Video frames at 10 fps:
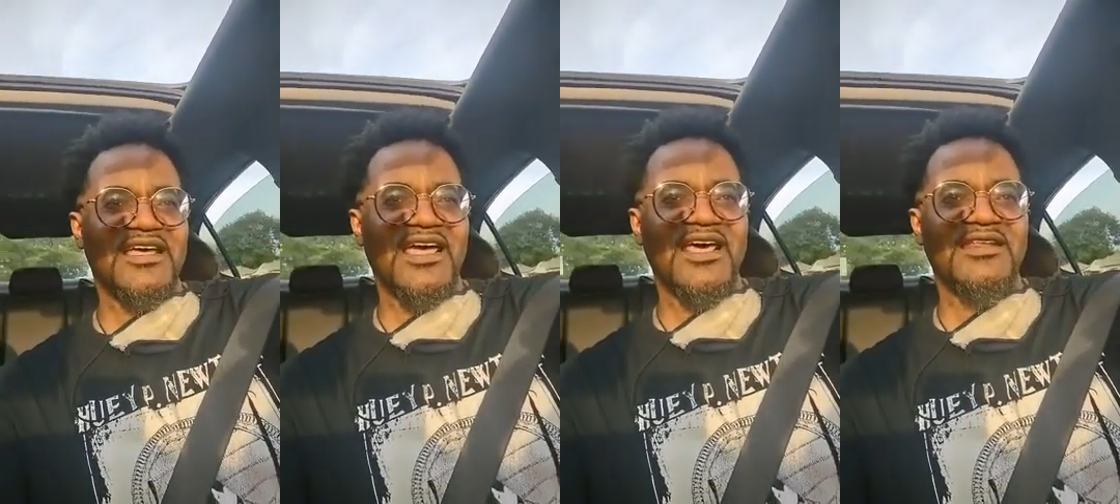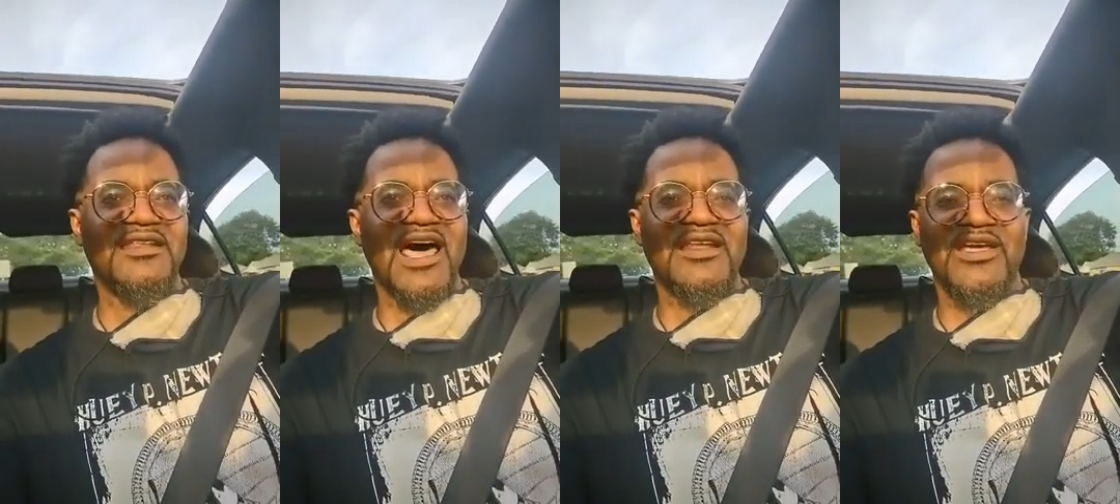And
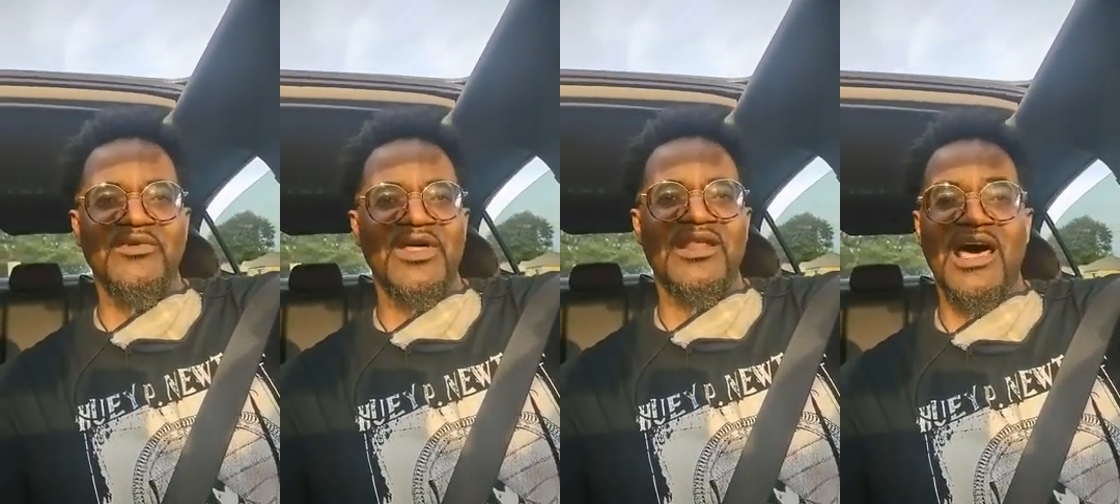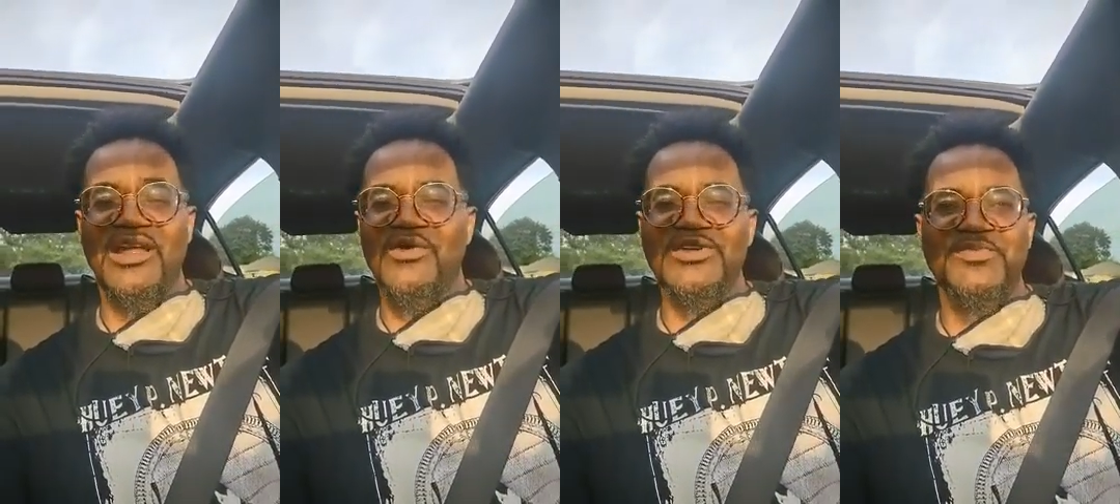not
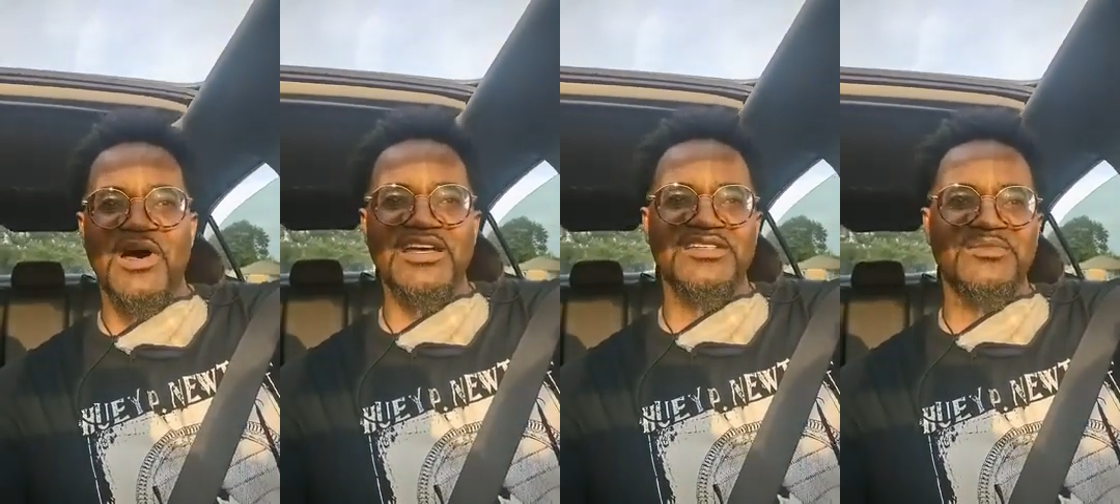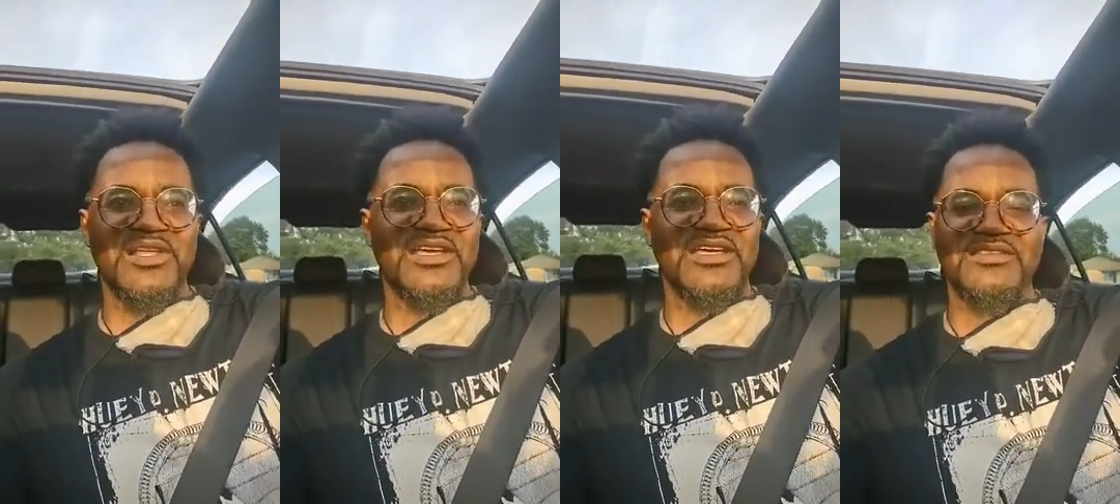
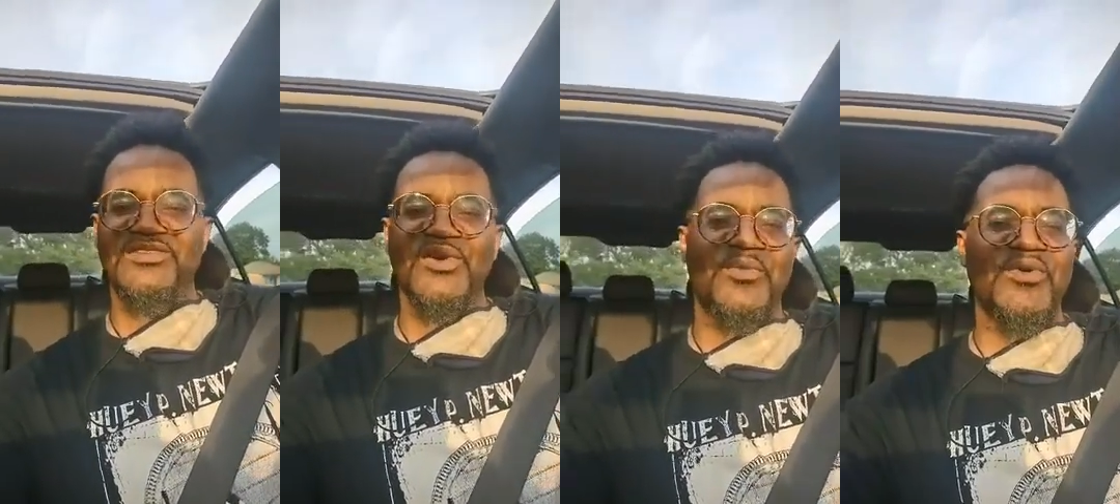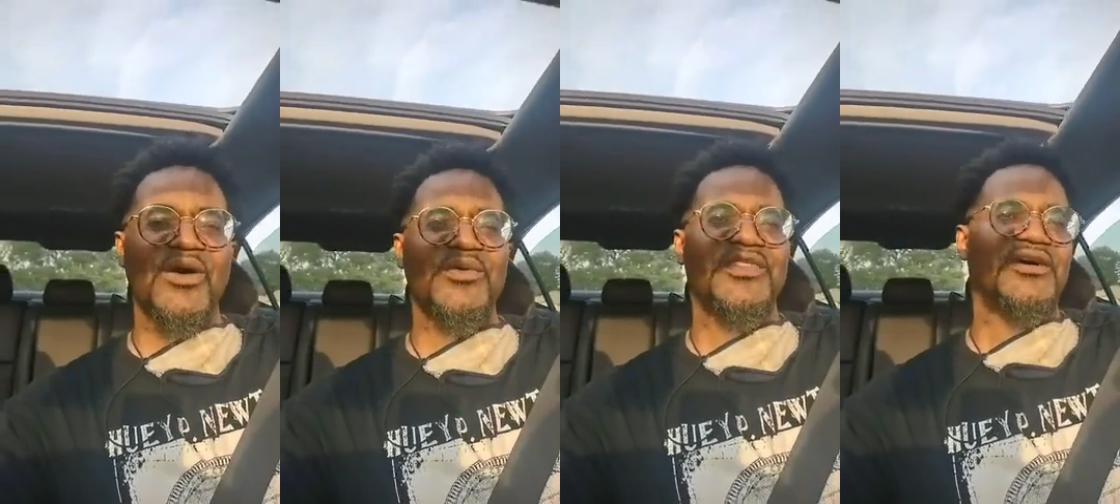irresponsibly, and to a point
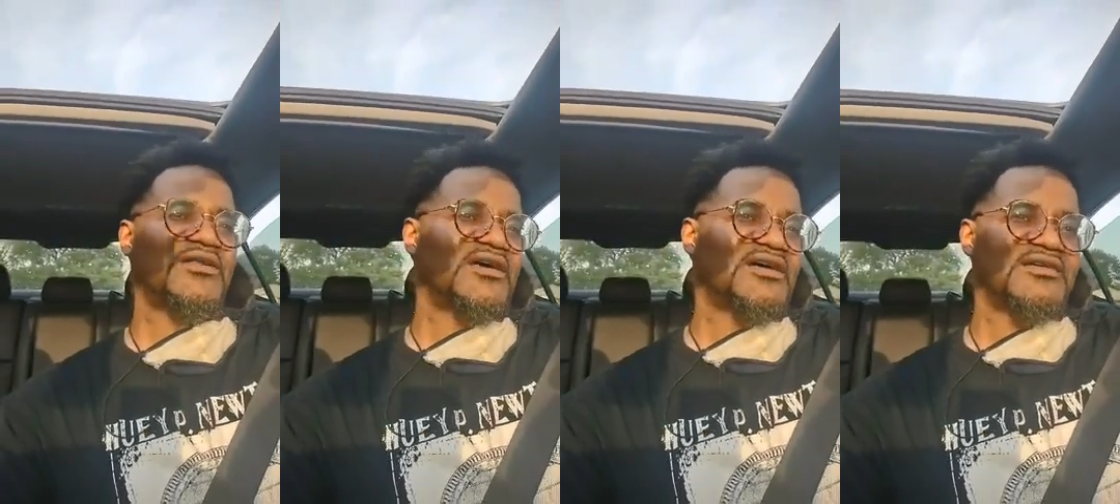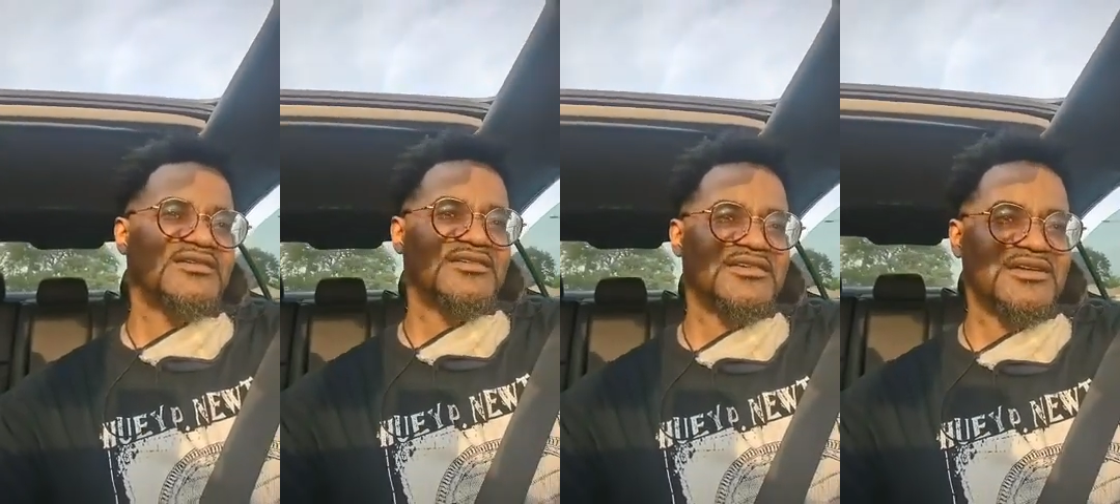where they'll
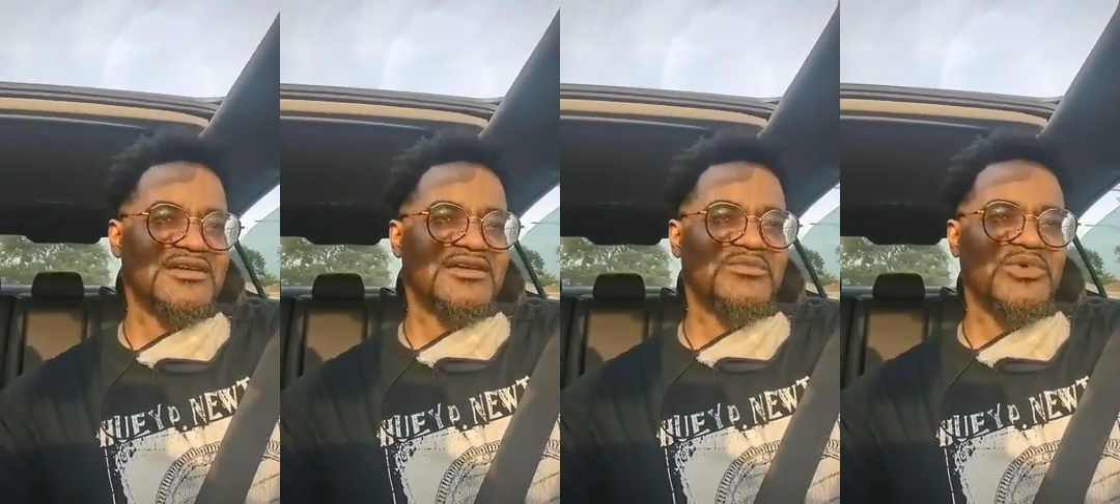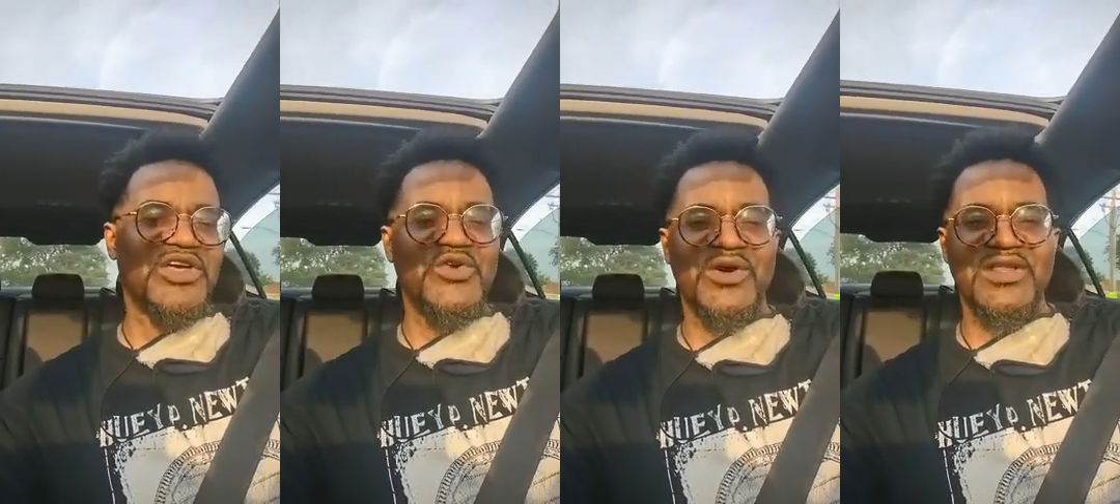
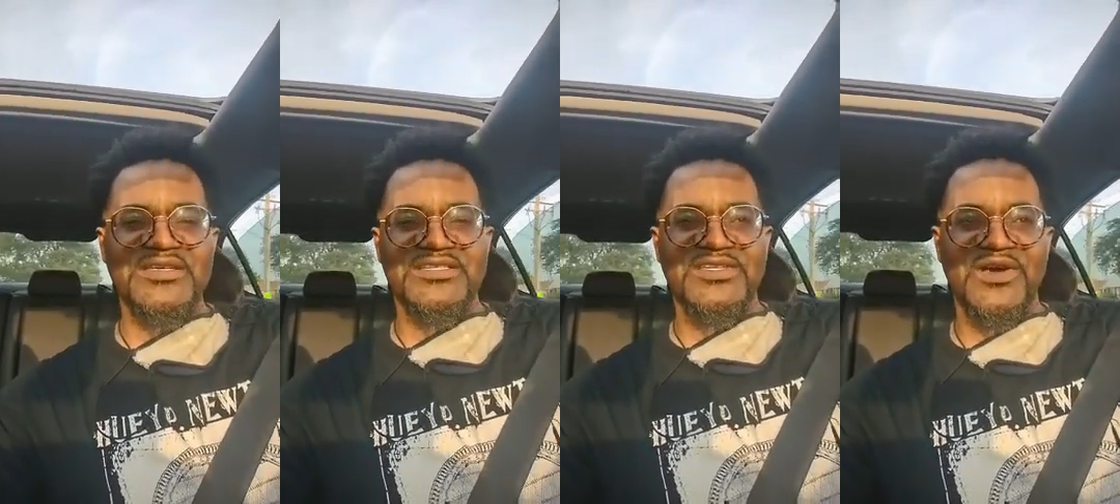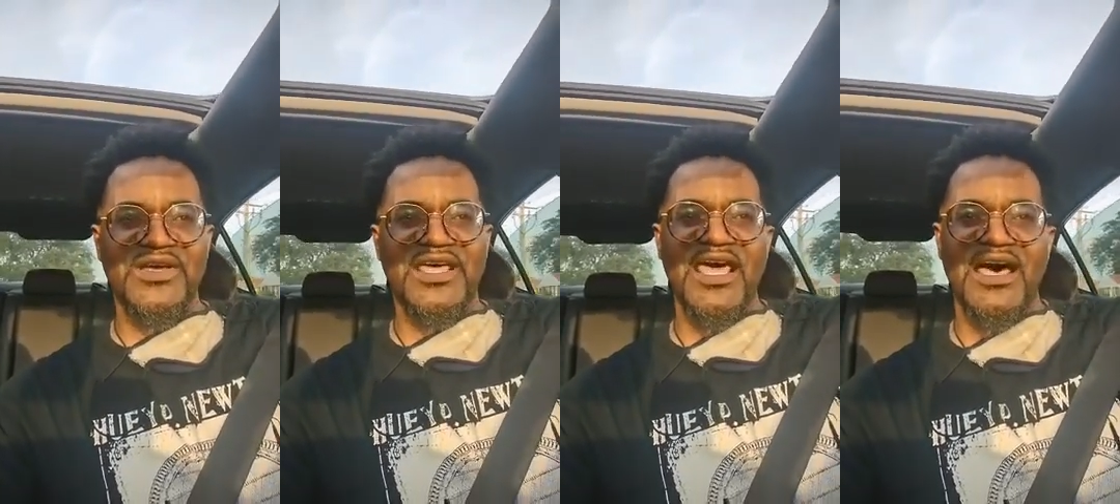bring you unnecessary
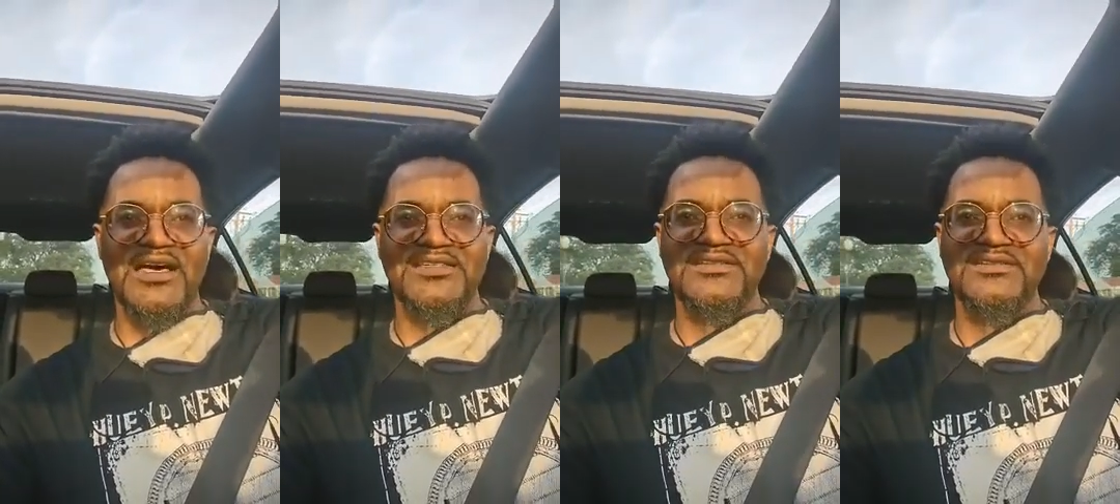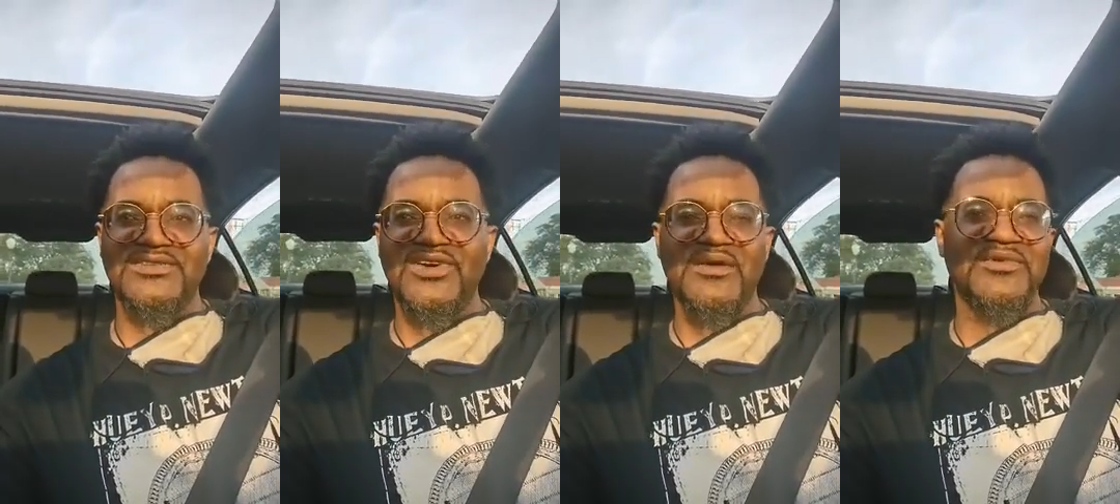chaos and
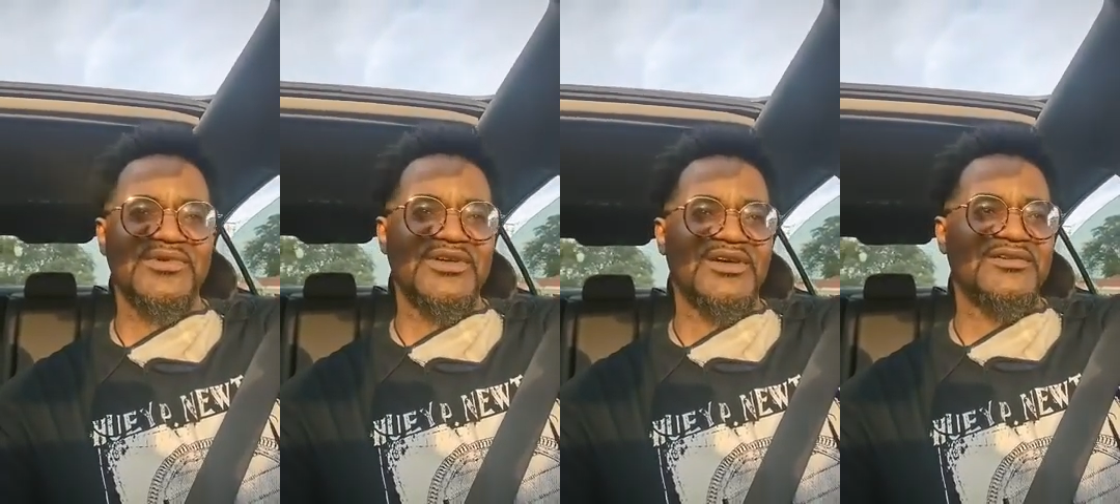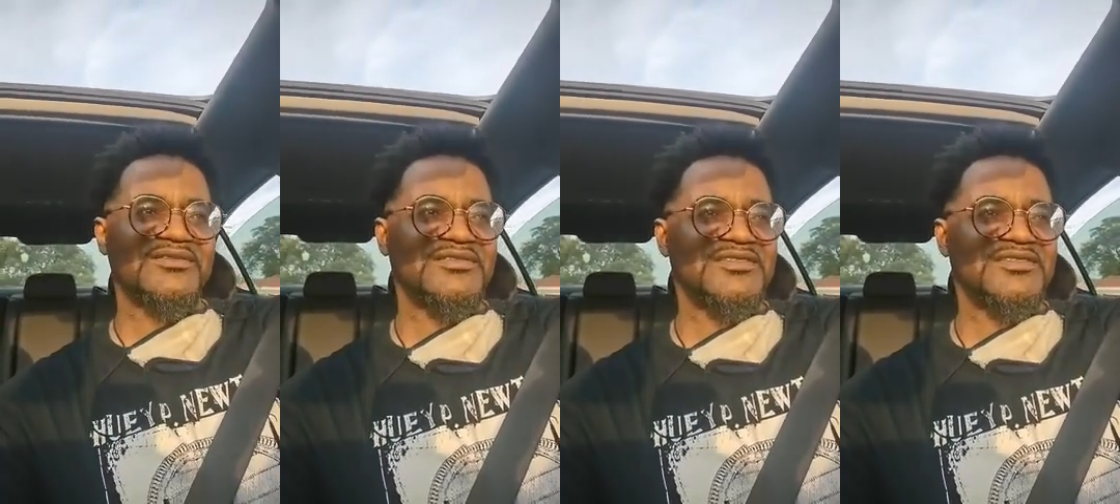trouble, you know.